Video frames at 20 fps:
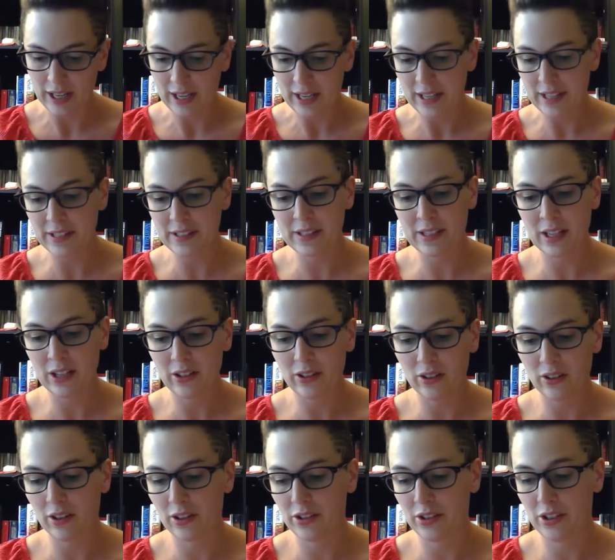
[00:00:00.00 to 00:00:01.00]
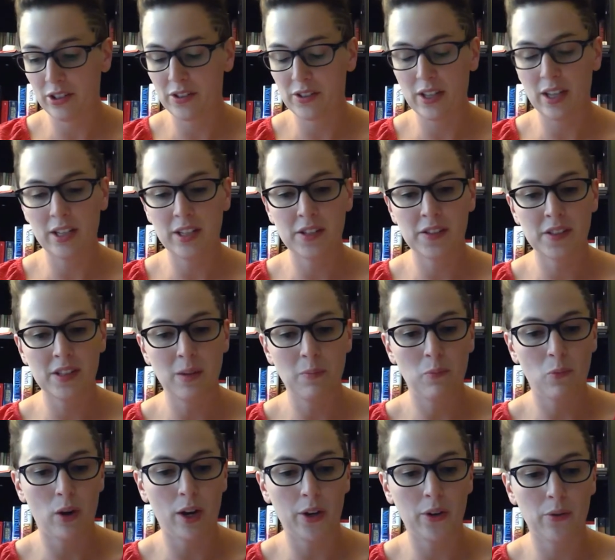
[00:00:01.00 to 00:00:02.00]
His tail arches in a
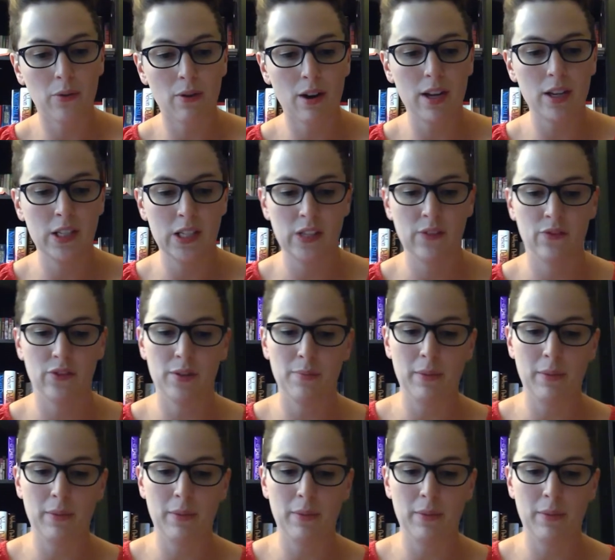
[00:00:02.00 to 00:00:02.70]
somewhat graceful